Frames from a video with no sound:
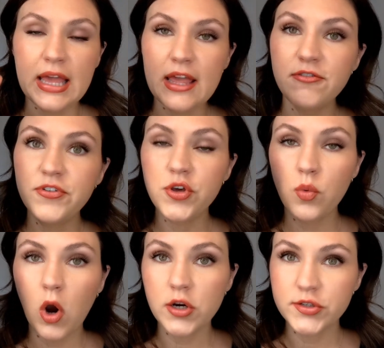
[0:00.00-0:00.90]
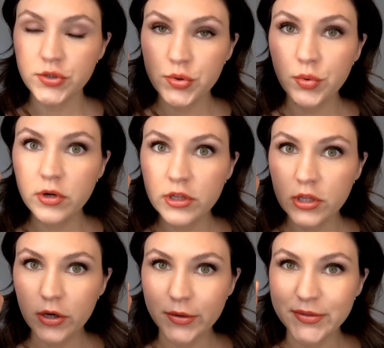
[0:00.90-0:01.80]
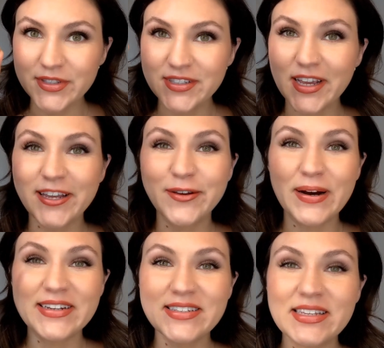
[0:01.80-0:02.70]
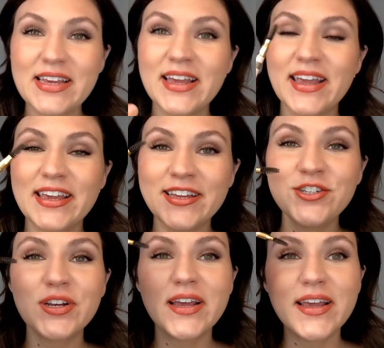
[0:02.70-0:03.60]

if you are too close and you are seeing each